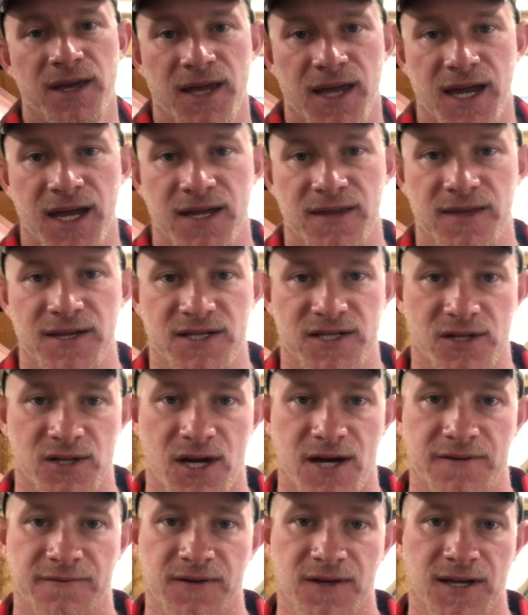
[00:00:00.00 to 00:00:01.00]
and this will
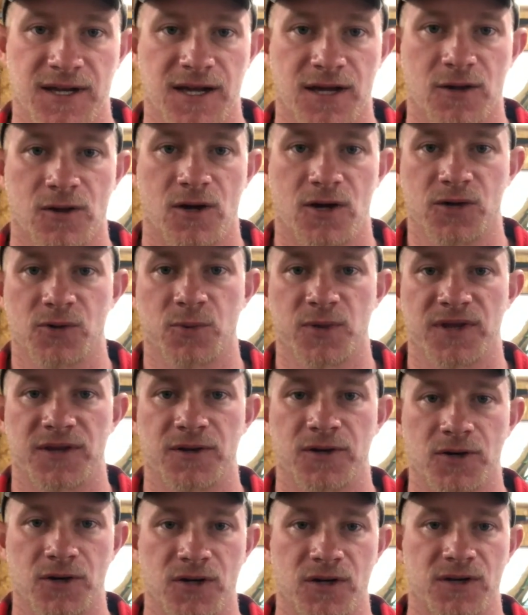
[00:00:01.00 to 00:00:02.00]
often get clogged
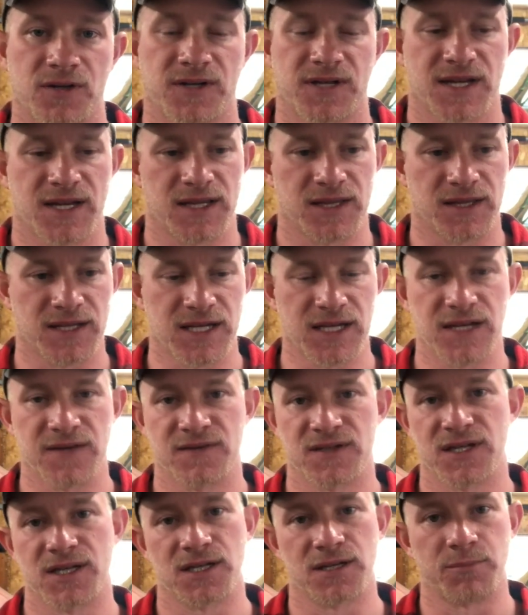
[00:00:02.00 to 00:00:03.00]
with dirt and
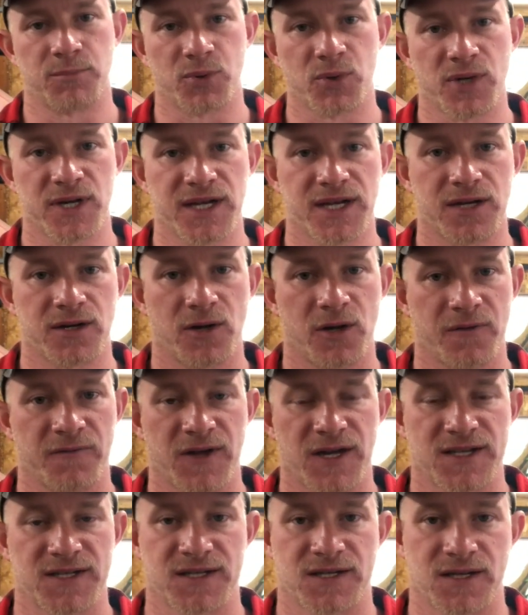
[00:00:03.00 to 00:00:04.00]
leaves and debris and all
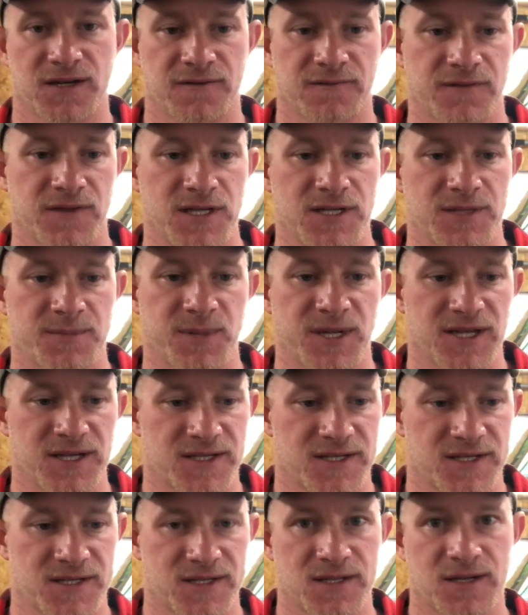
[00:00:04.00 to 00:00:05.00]
that stuff that's being
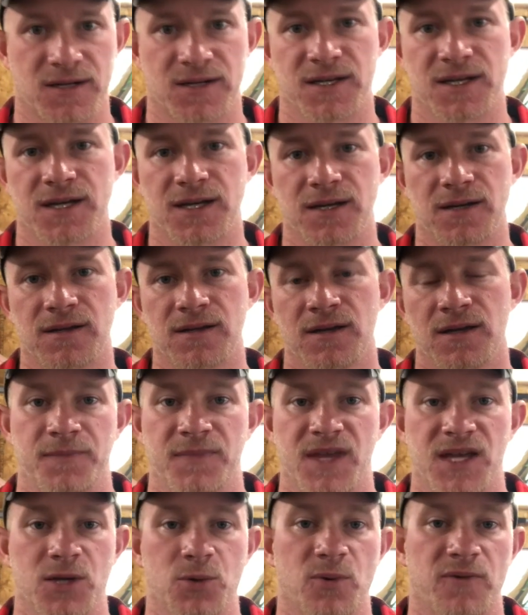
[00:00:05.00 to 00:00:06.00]
sucked in
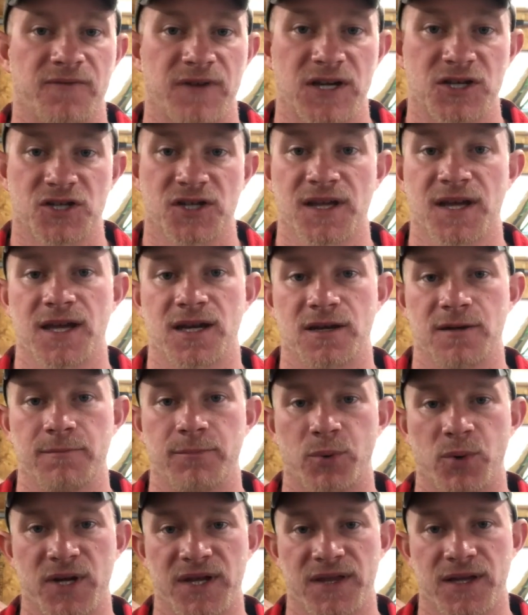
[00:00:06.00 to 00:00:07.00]
that you eventually end up
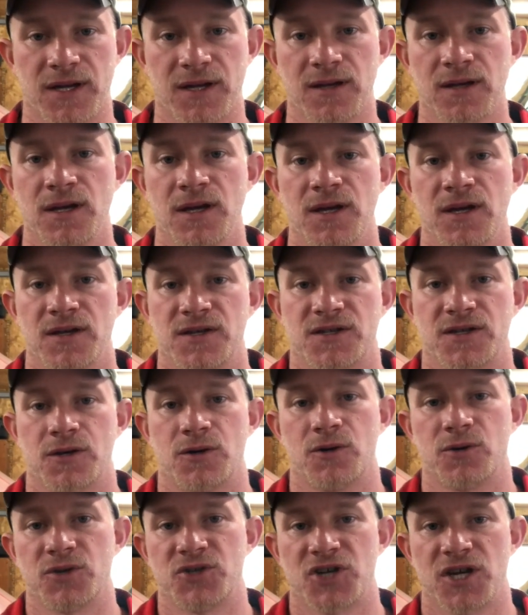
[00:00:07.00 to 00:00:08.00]
breathing.
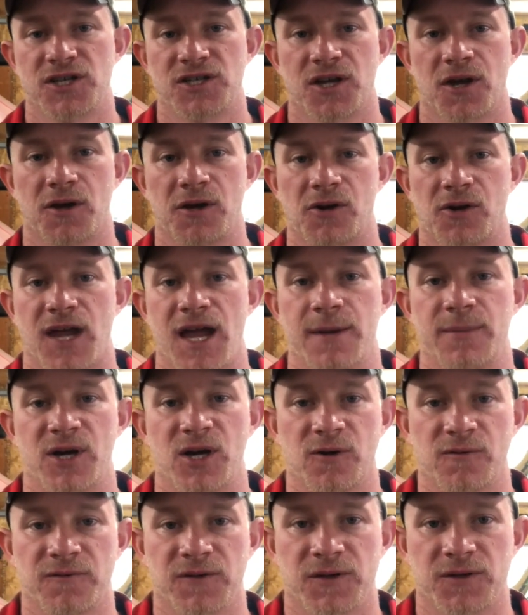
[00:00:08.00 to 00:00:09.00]
So changing out your cabin
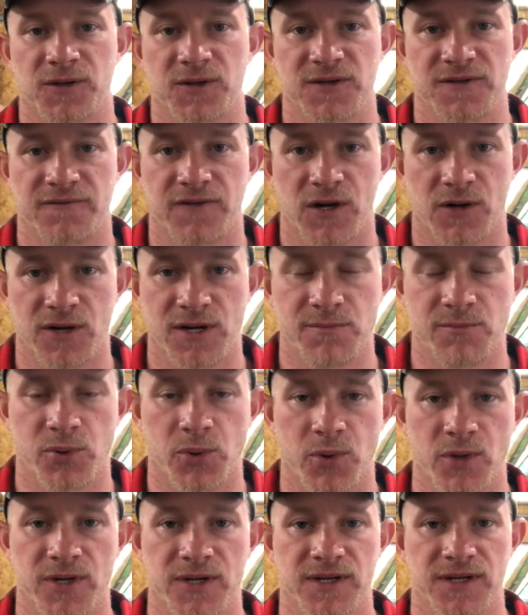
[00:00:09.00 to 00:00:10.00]
air filter is very
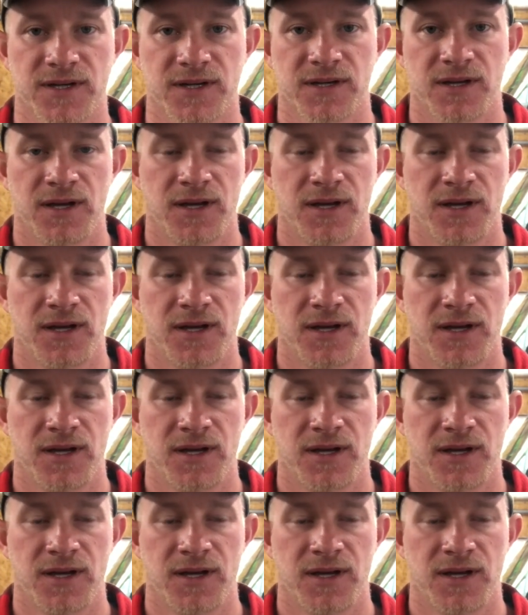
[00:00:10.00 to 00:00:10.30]
important.